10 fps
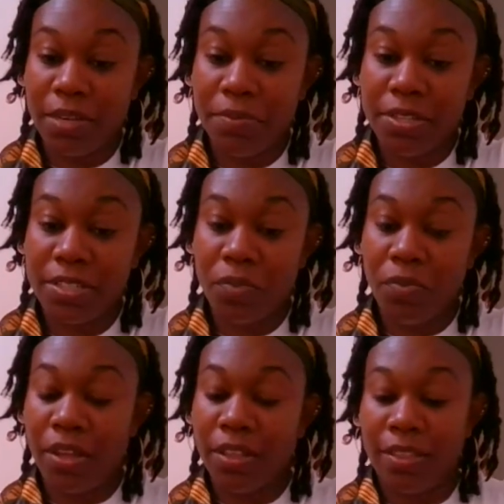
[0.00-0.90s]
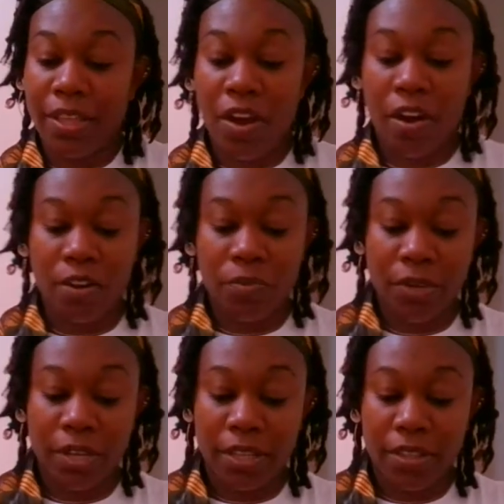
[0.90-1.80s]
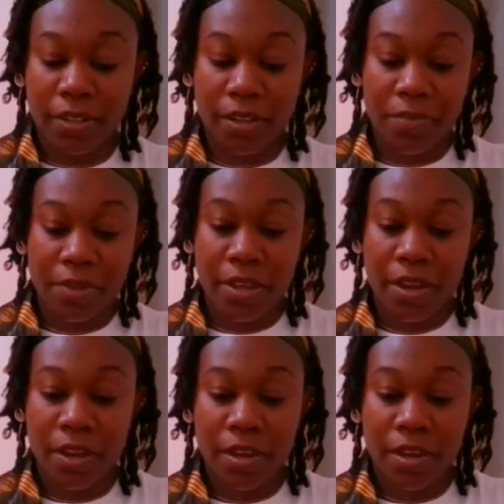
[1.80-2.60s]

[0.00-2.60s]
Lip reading: could be someone that they aren't with. It could be